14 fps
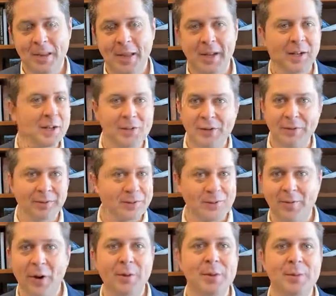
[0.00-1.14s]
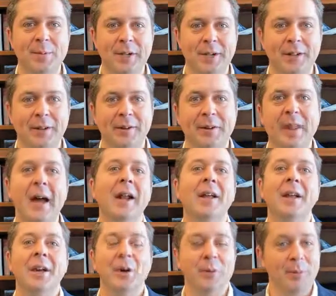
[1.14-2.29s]
And conservatives have always been clear that
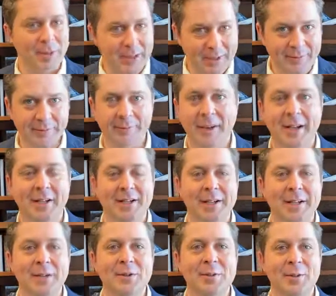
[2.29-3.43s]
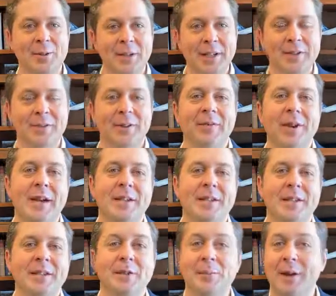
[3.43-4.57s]
we believe in vaccines, we believe that
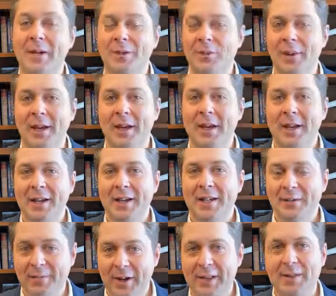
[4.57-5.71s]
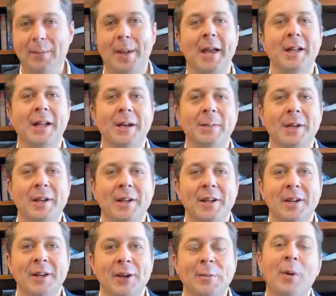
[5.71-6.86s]
vaccines are the best way to fight the pandemic,
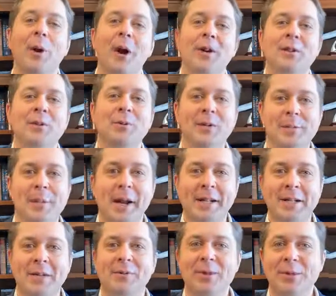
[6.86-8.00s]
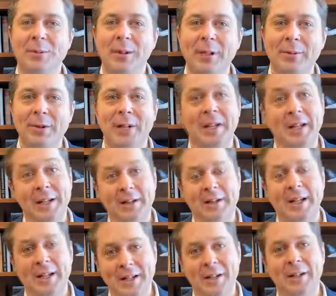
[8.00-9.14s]
but we also respect individual liberty and, and,
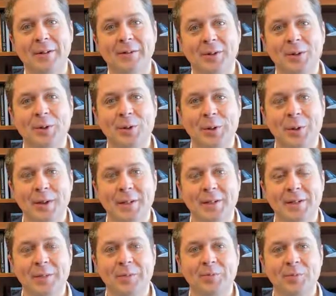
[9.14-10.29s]
and individual choice.